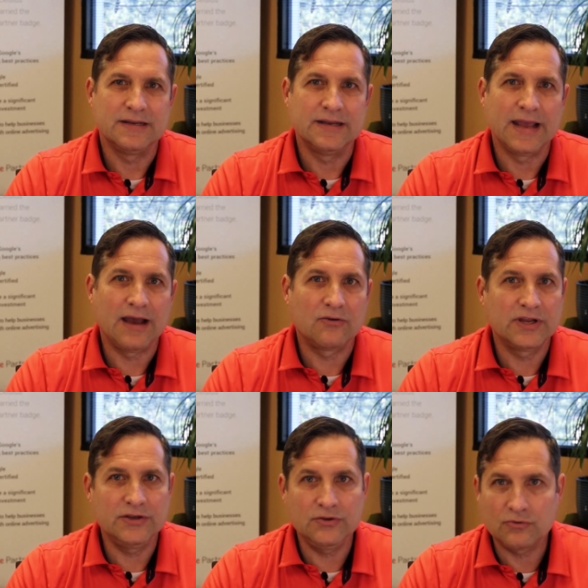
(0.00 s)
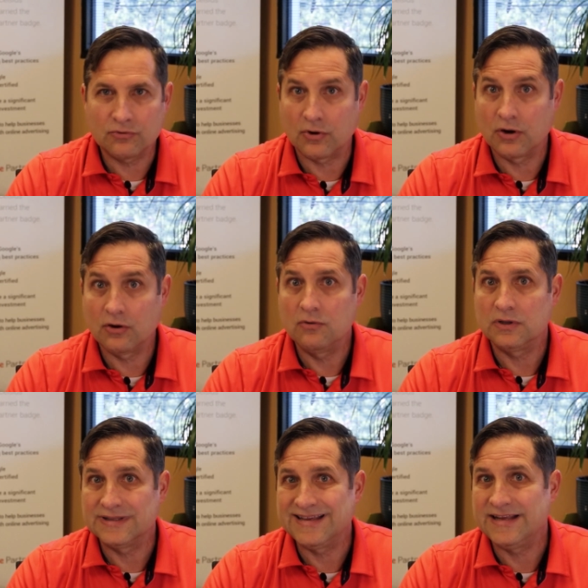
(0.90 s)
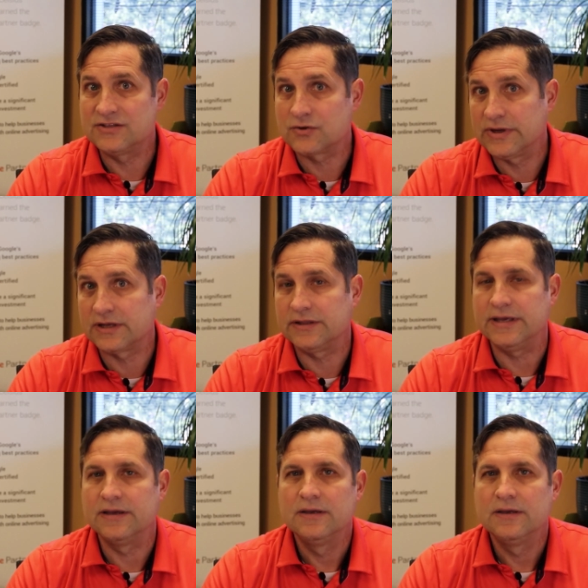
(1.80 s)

And how can you grow leads quickly?